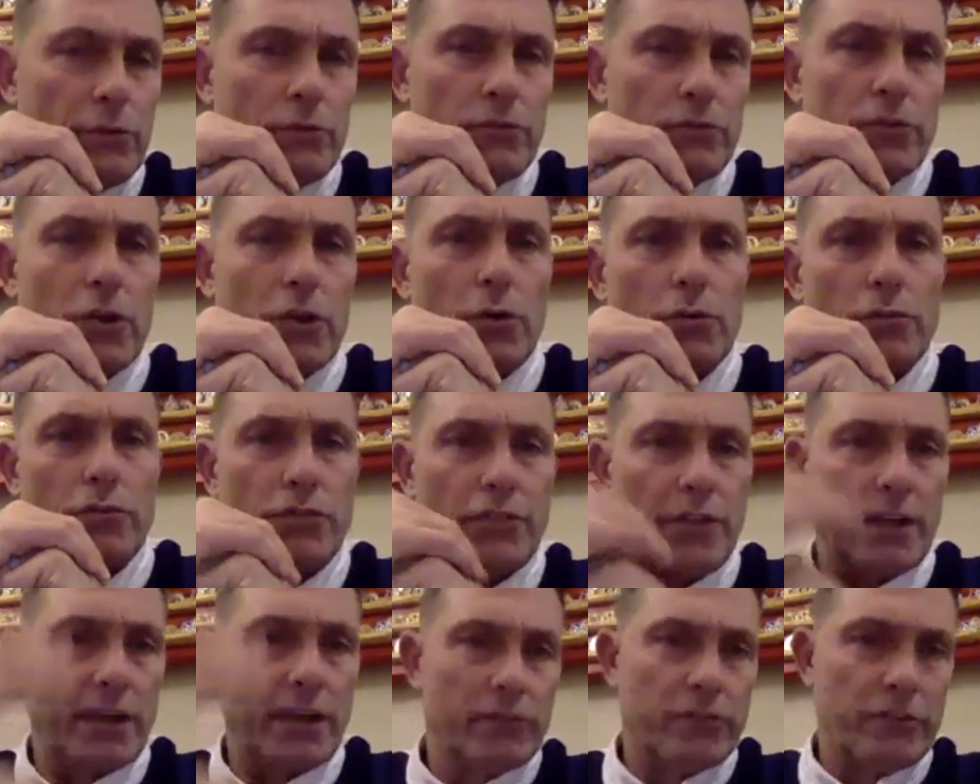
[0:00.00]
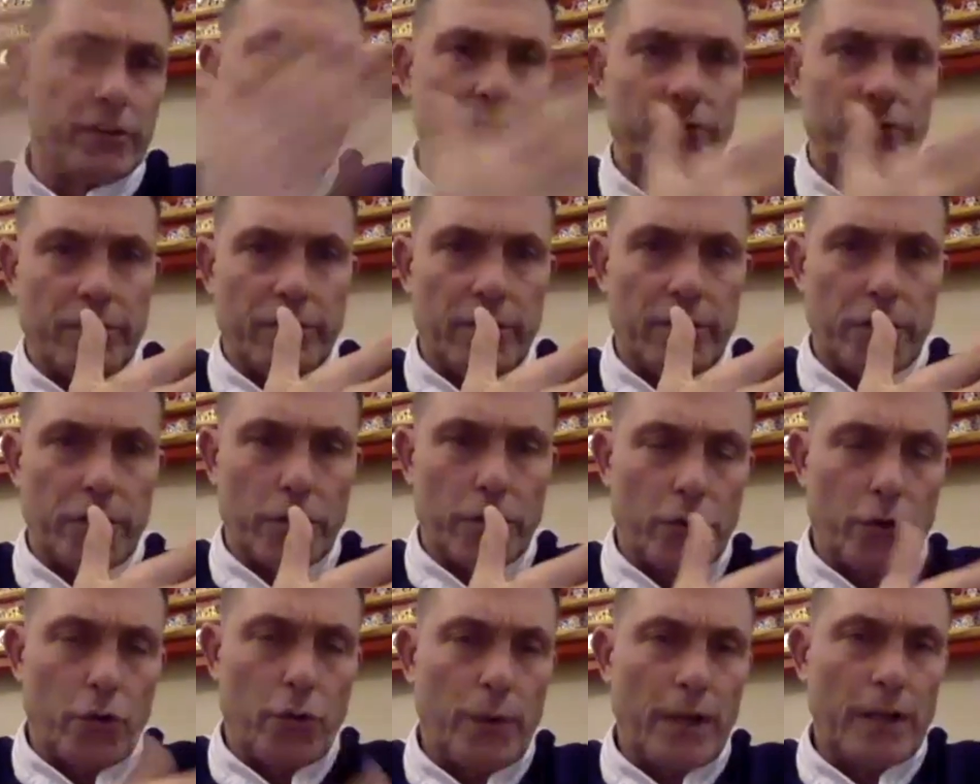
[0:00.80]
as Coach says, is,
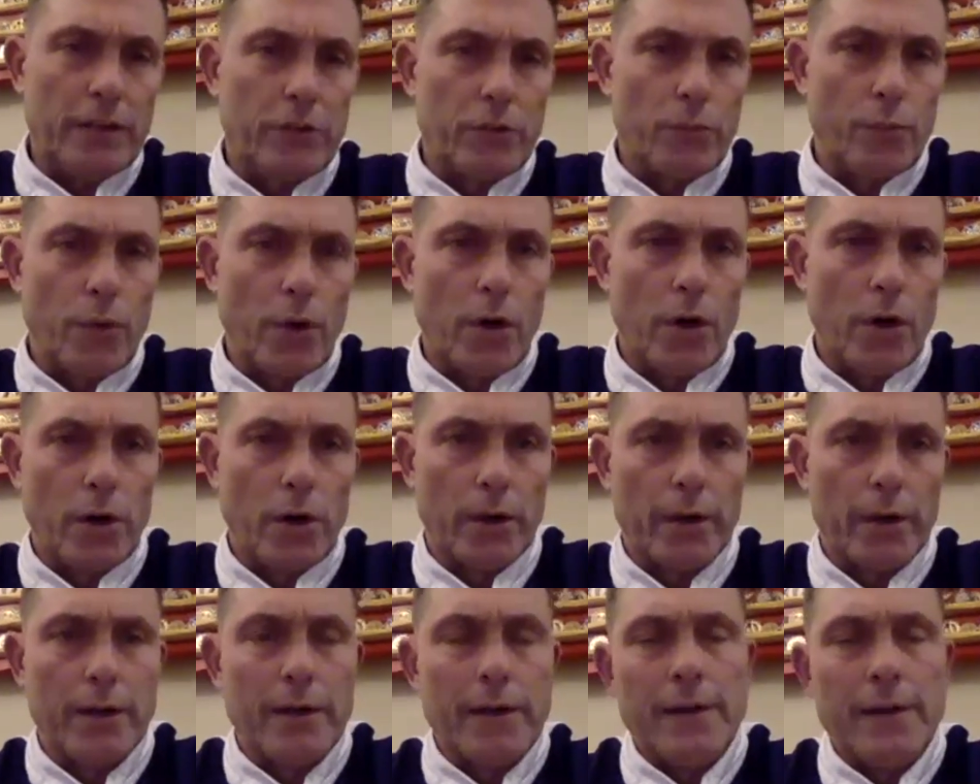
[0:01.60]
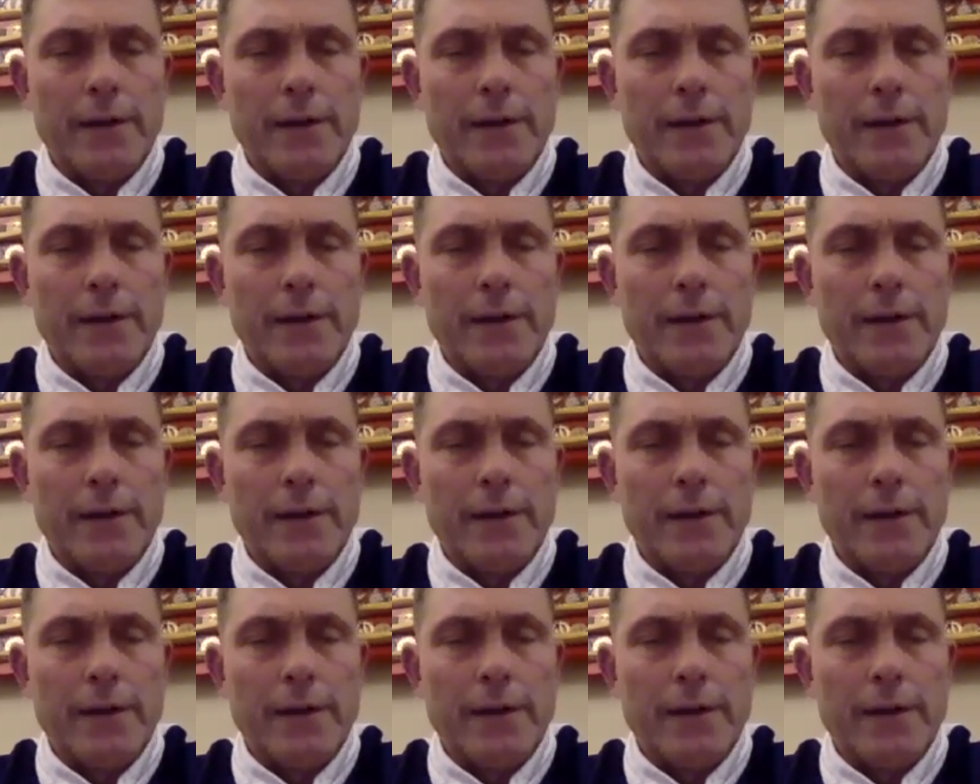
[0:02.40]
correct the wrong.